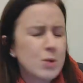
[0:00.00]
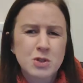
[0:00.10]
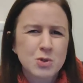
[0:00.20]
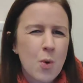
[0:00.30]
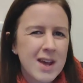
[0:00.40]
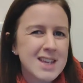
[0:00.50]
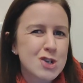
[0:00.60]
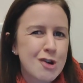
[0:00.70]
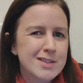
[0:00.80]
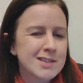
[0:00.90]
which was quite
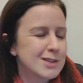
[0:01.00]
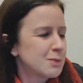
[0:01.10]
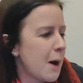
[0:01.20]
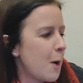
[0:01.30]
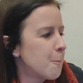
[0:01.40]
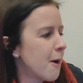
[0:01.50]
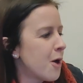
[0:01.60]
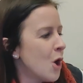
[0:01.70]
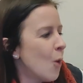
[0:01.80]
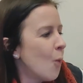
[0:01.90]
interesting as well.
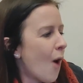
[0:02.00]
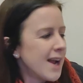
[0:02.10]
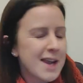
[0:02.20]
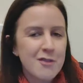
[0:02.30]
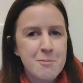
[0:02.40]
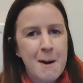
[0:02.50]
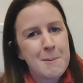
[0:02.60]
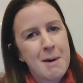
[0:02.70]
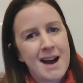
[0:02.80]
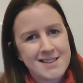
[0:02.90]
But what I love
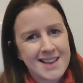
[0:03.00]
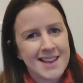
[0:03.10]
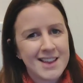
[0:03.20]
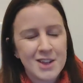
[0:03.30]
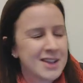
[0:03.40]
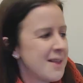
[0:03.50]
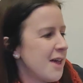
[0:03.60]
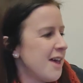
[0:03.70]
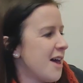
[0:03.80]
about paddy